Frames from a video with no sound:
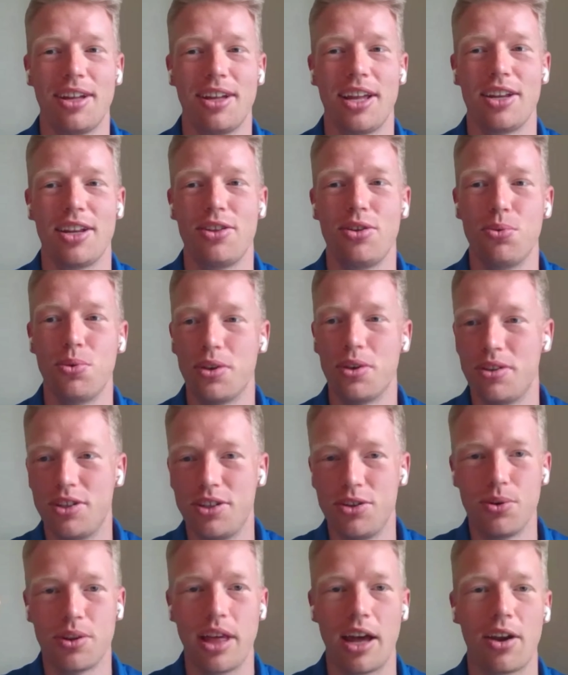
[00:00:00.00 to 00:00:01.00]
And you would
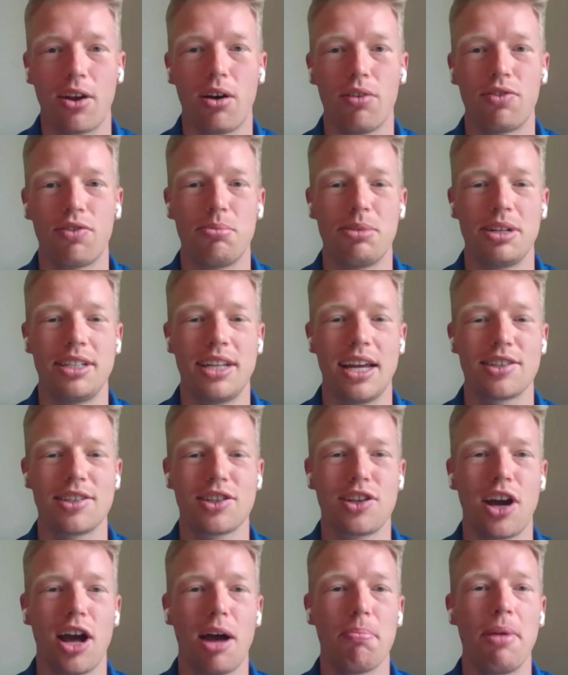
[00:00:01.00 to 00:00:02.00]
do that all from a
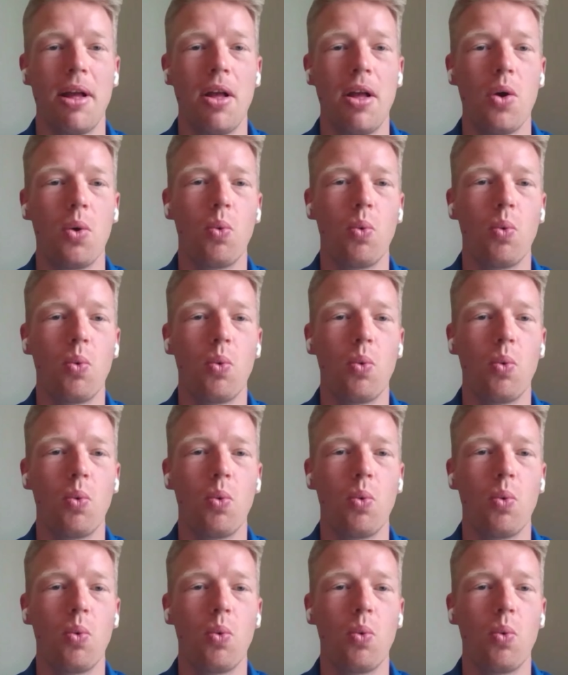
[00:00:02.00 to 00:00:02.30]
desktop.